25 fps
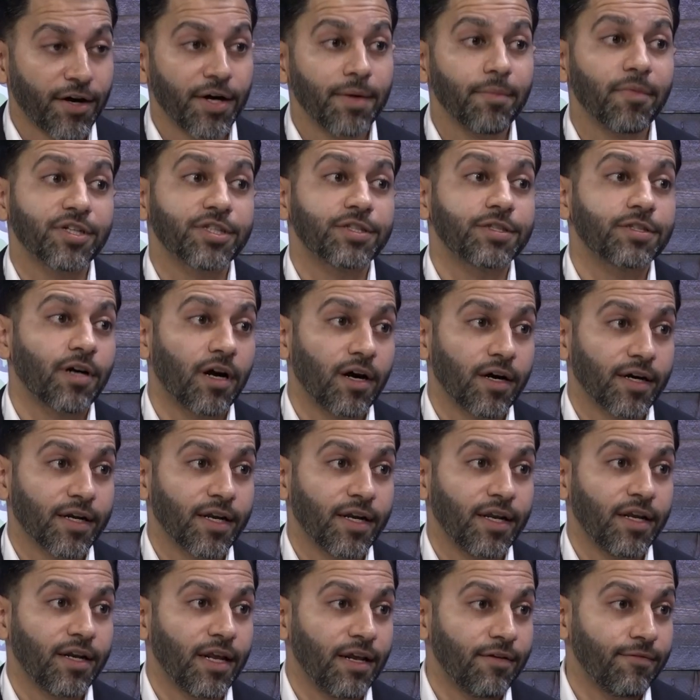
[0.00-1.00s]
much
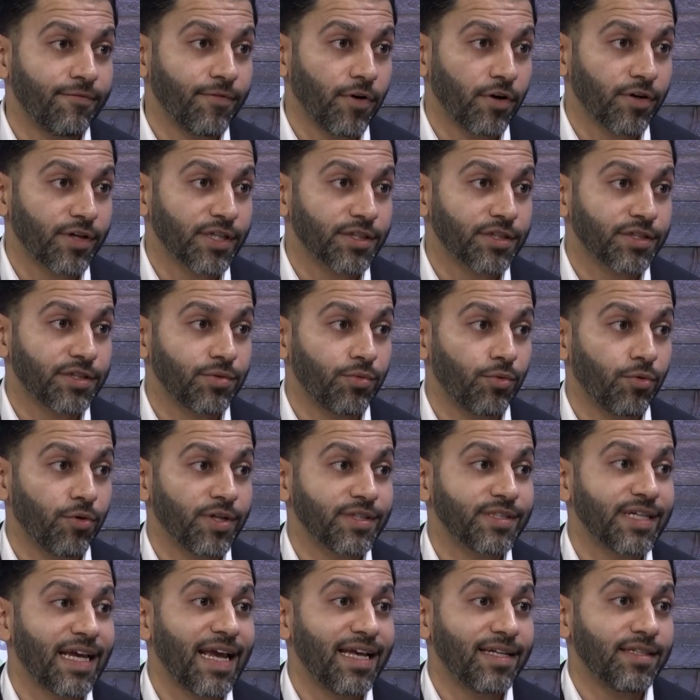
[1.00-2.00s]
targeted and focused
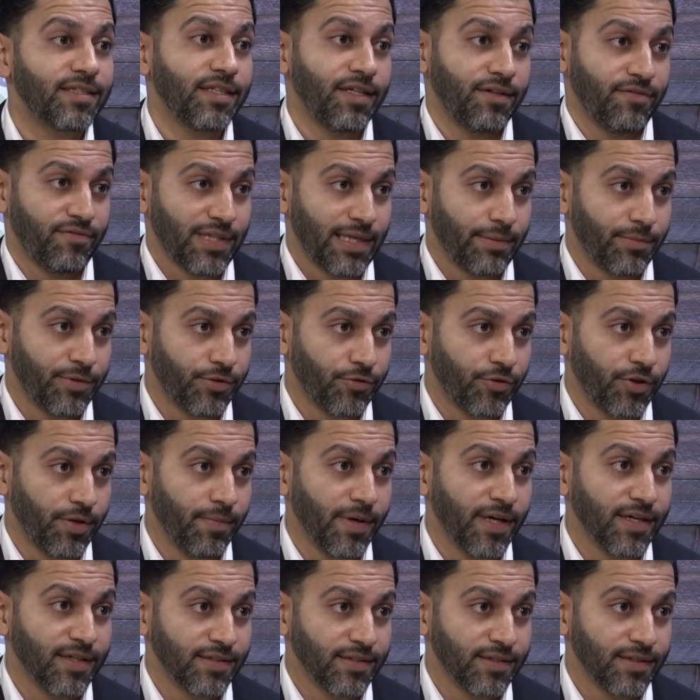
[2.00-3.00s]
towards anti-inflammatory
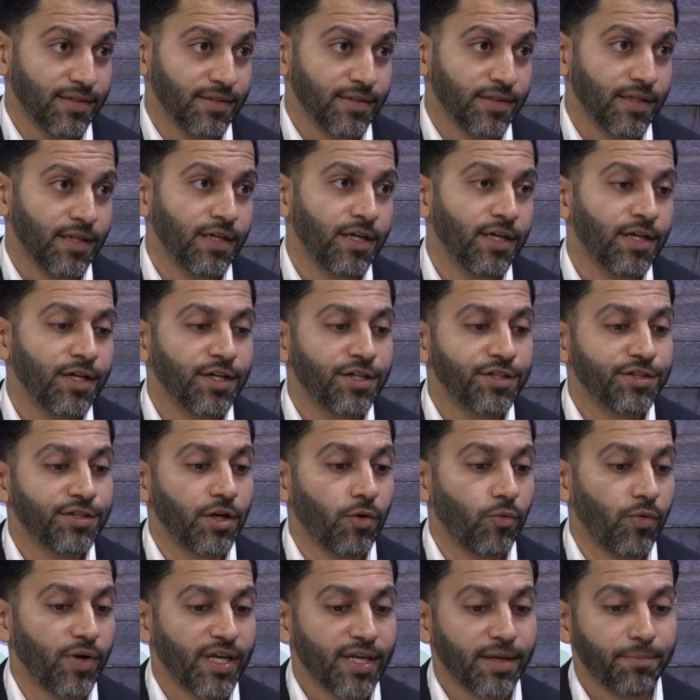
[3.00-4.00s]
medicines. Okay. So
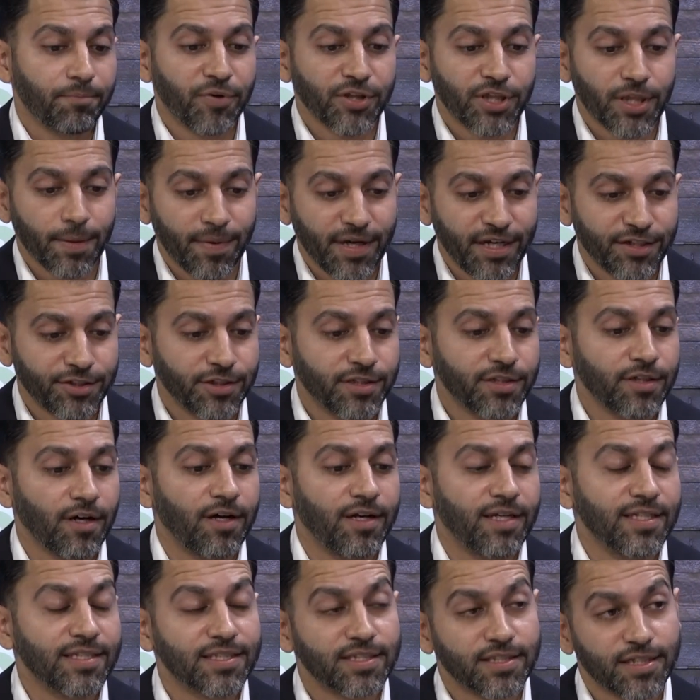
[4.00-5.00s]
we put the patient on
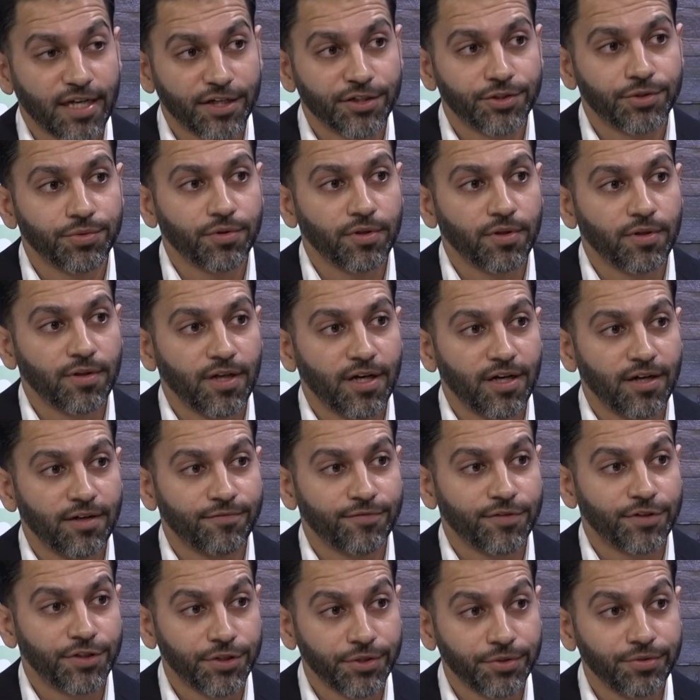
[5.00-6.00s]
a schedule
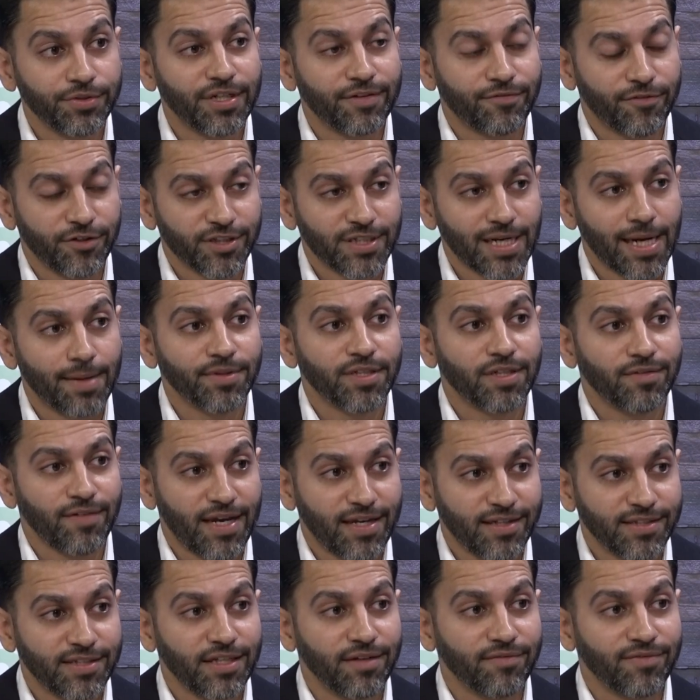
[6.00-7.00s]
of 2 different types of
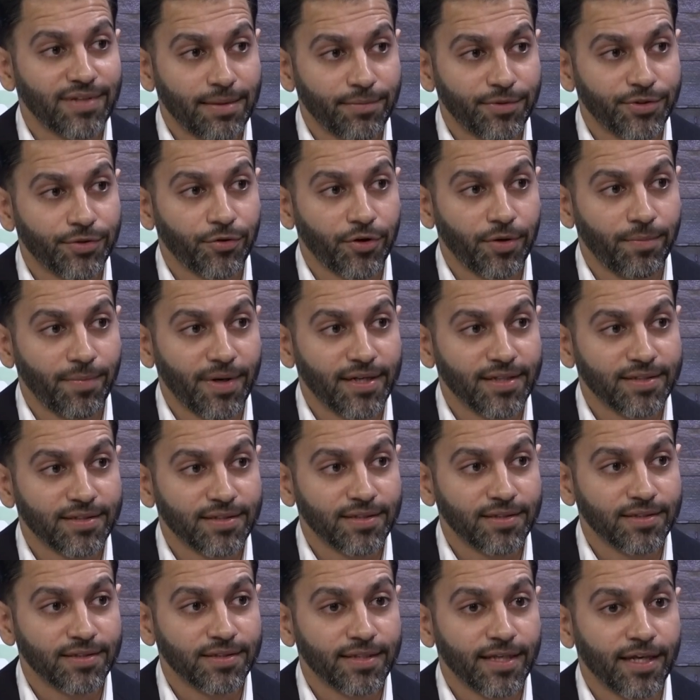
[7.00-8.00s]
anti-inflammatory
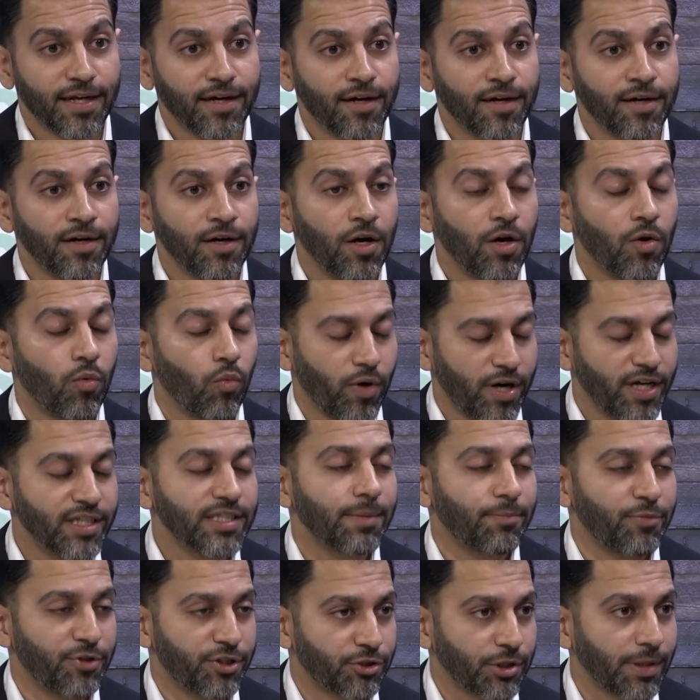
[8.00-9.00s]
medicines one is a
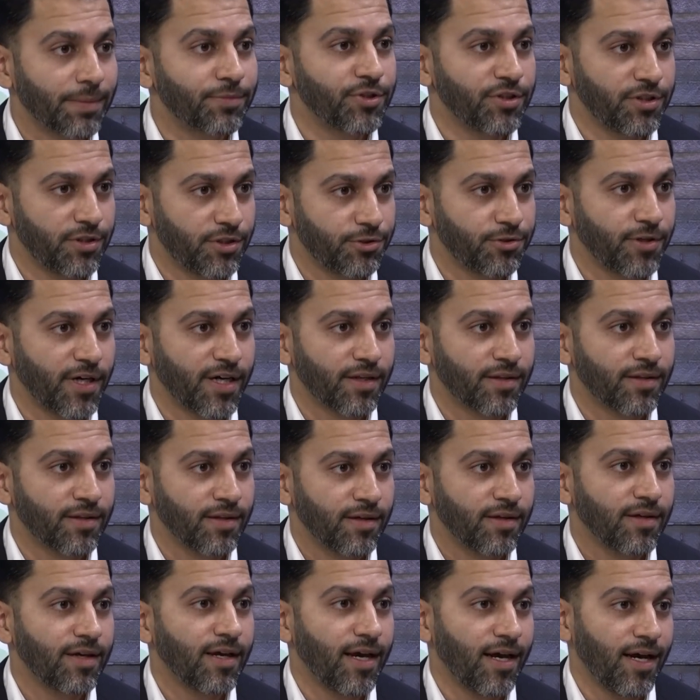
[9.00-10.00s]
prescription strength
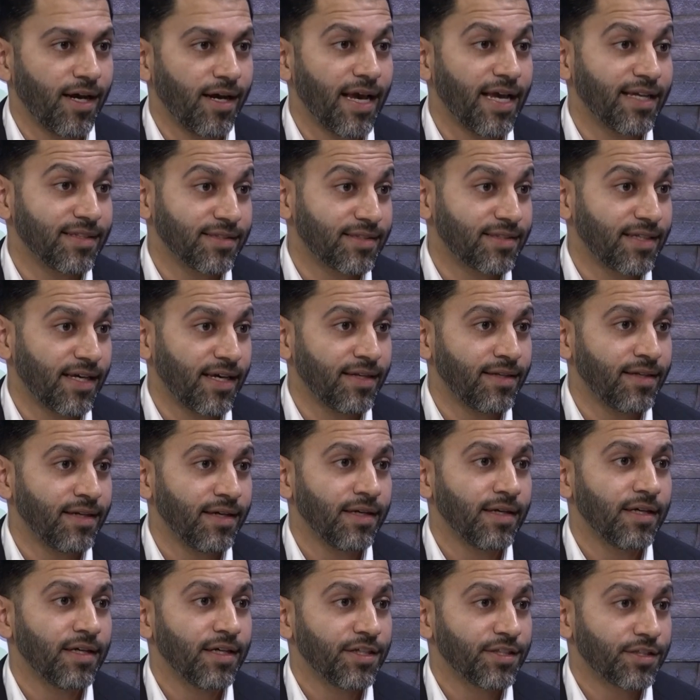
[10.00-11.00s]
NSAID.
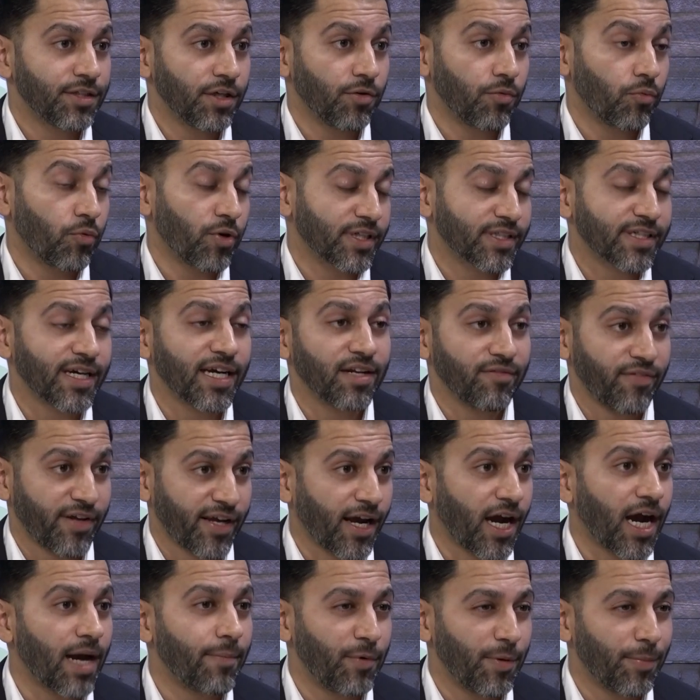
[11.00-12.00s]
So it works kind of like
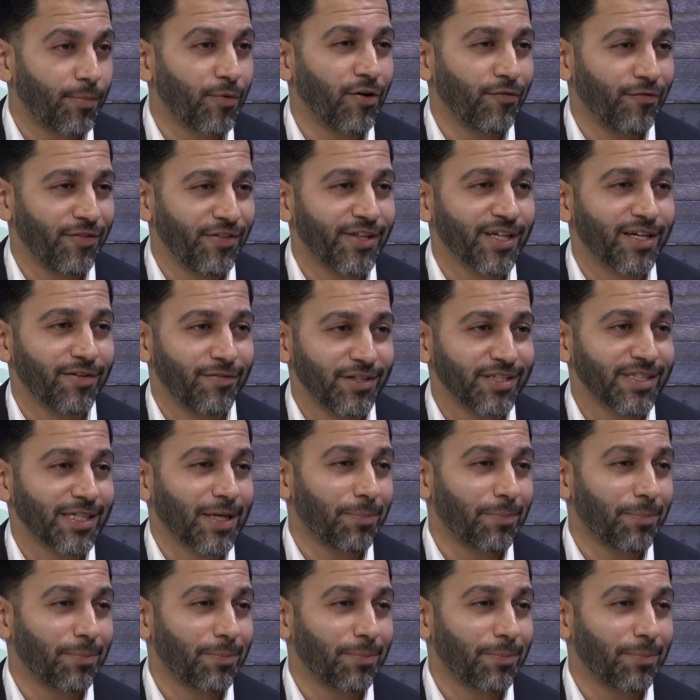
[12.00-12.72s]
ibuprofen. Think of it as like a